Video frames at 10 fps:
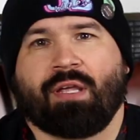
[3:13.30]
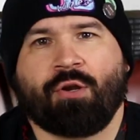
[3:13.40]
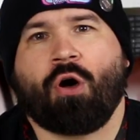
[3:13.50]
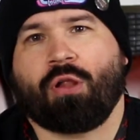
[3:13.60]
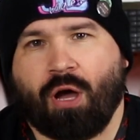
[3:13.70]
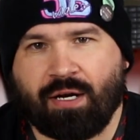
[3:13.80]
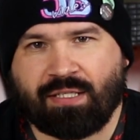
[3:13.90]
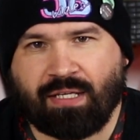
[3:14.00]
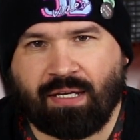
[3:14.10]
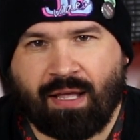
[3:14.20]
In all
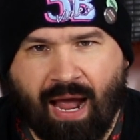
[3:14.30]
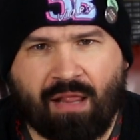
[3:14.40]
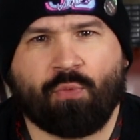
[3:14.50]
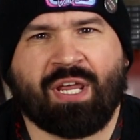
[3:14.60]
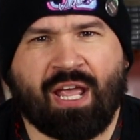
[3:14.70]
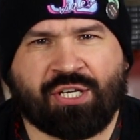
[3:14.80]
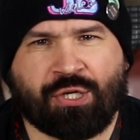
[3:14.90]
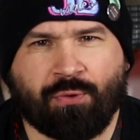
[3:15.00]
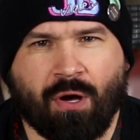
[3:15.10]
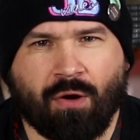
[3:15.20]
honesty, Halloween
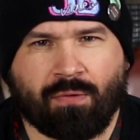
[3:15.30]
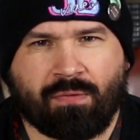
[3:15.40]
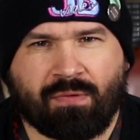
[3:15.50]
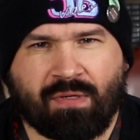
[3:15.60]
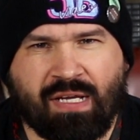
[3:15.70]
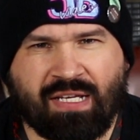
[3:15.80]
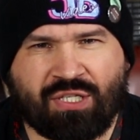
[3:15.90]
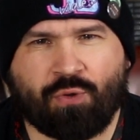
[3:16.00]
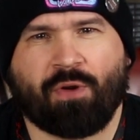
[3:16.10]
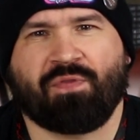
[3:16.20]
H2O is
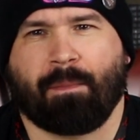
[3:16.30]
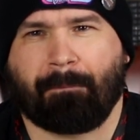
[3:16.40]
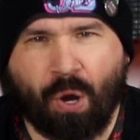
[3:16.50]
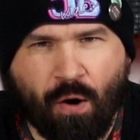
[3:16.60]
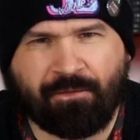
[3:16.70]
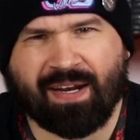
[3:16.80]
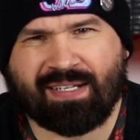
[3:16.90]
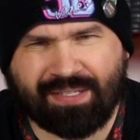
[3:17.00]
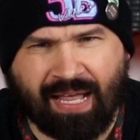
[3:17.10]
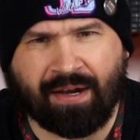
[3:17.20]
sort of the perfect
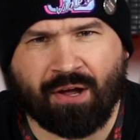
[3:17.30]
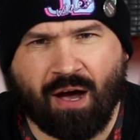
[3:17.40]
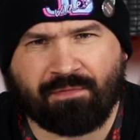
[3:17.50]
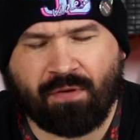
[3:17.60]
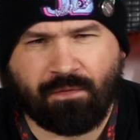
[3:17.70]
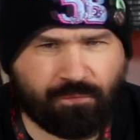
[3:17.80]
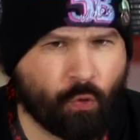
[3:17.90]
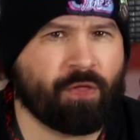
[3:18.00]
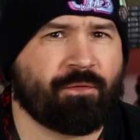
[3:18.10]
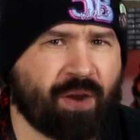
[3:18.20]
send-off
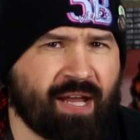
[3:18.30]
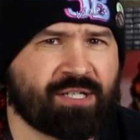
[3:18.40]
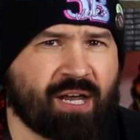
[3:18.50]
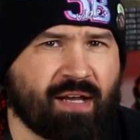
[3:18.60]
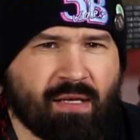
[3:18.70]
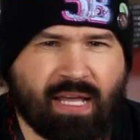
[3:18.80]
for the franchise.